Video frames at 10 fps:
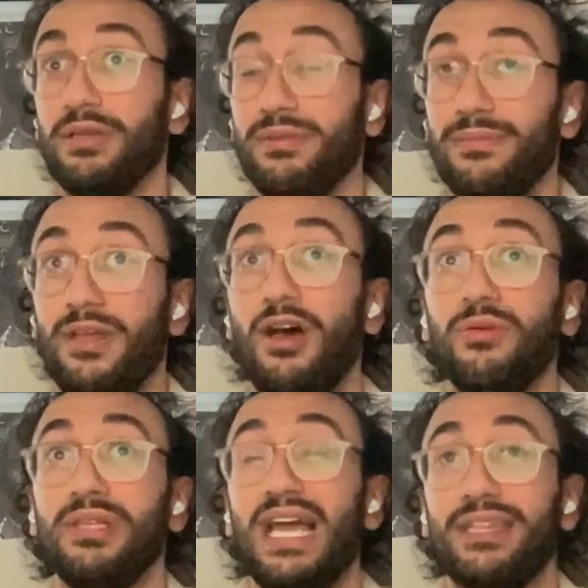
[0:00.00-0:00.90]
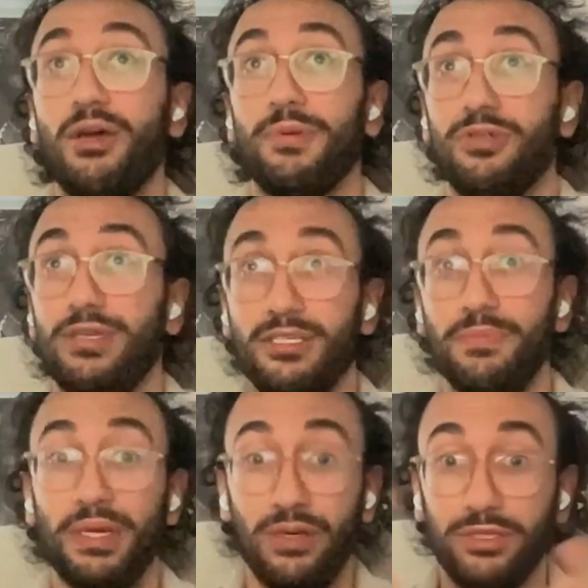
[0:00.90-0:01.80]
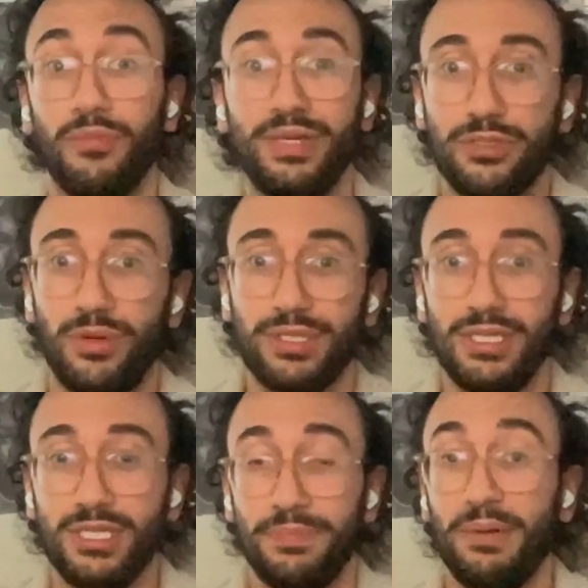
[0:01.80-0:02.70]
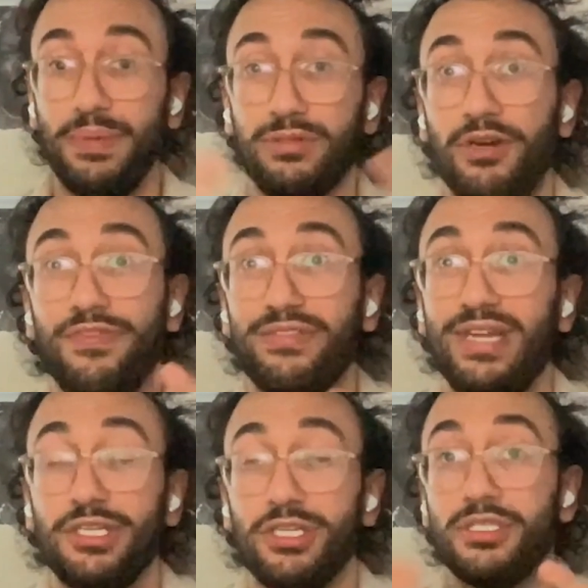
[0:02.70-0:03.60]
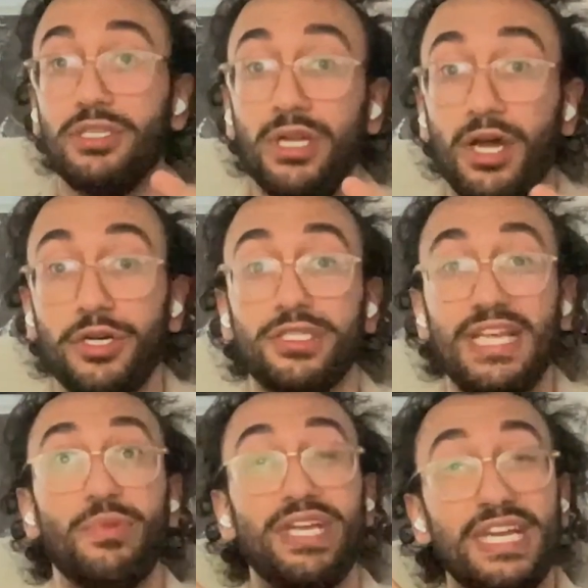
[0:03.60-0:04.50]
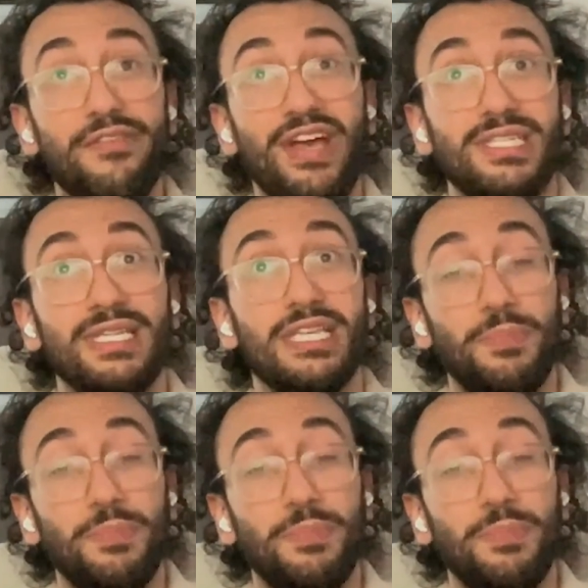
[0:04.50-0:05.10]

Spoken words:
not only had the opportunity to build our resources, but build our foundations to understand we can invest in this